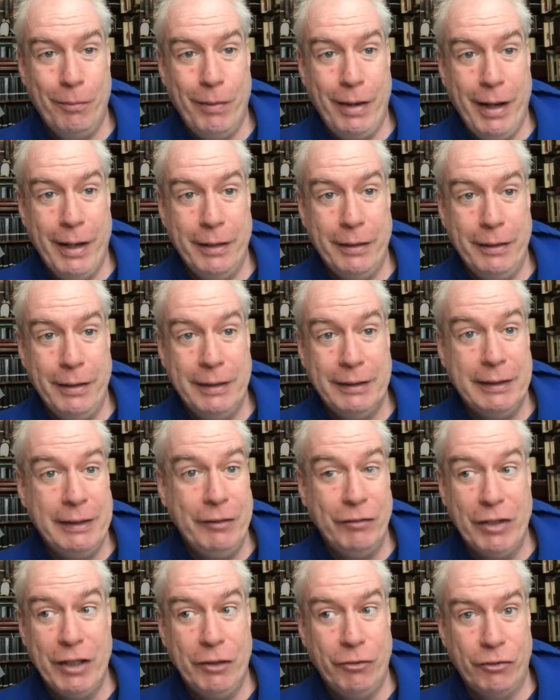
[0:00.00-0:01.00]
and isn't
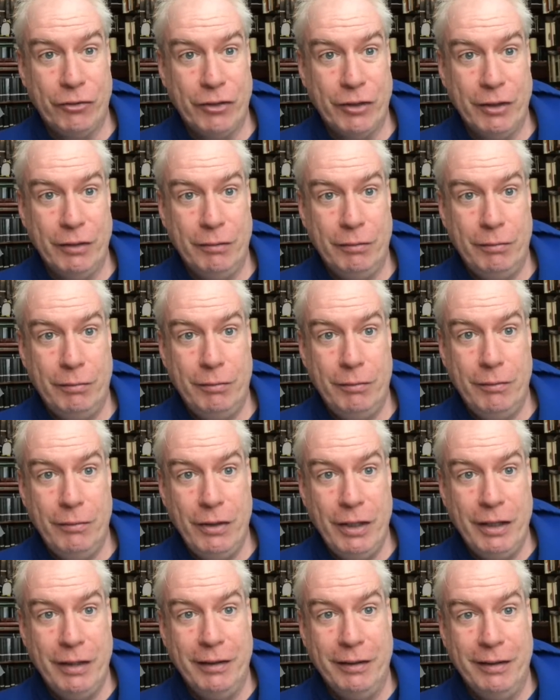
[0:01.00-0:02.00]
even interested
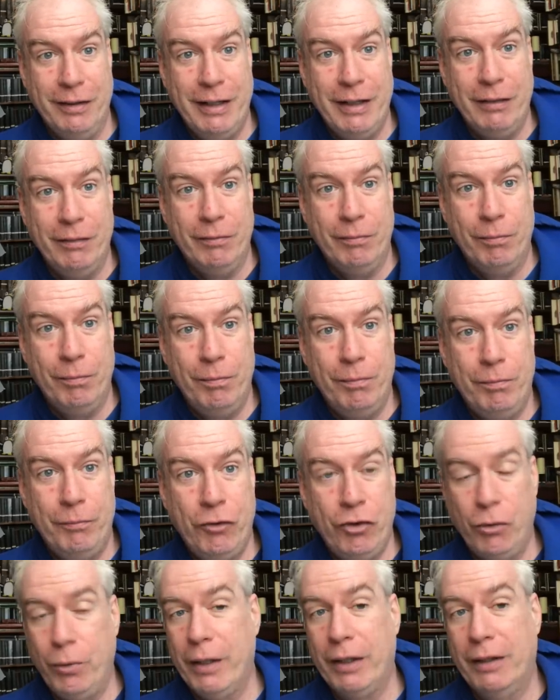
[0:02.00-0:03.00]
in in
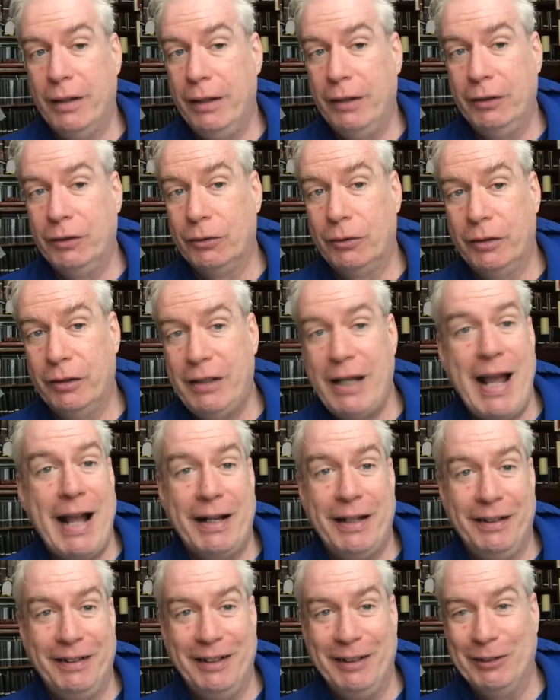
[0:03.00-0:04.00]
chewing things or
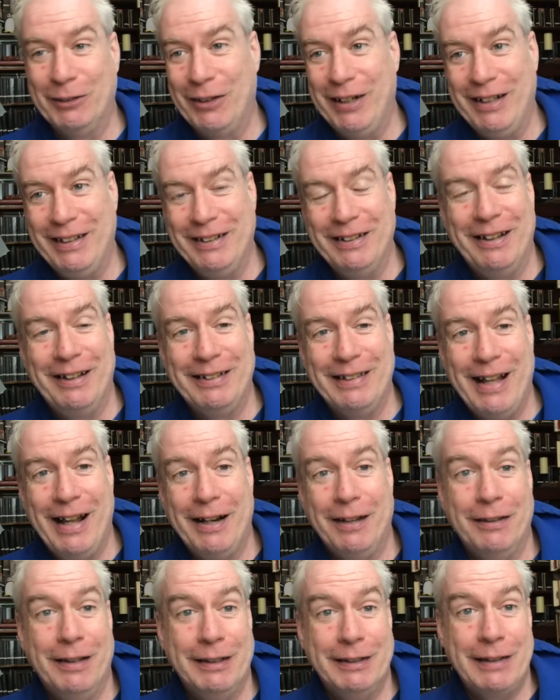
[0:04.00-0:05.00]
attacking things or anything like that
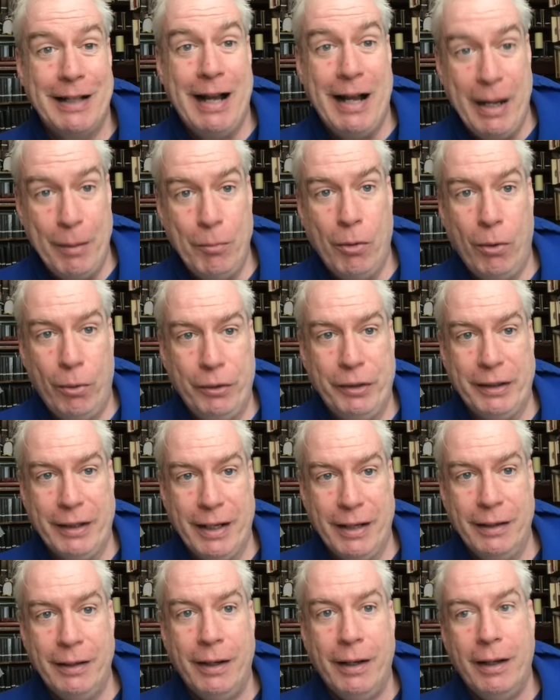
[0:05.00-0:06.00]
unless I'm holding
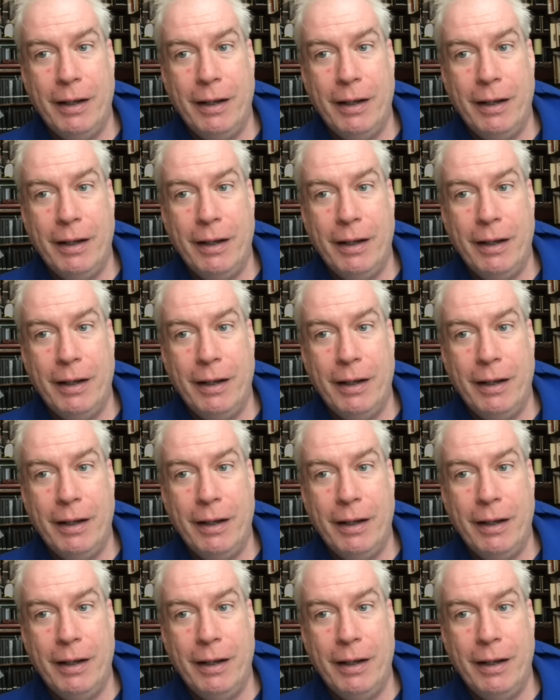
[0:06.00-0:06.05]
it.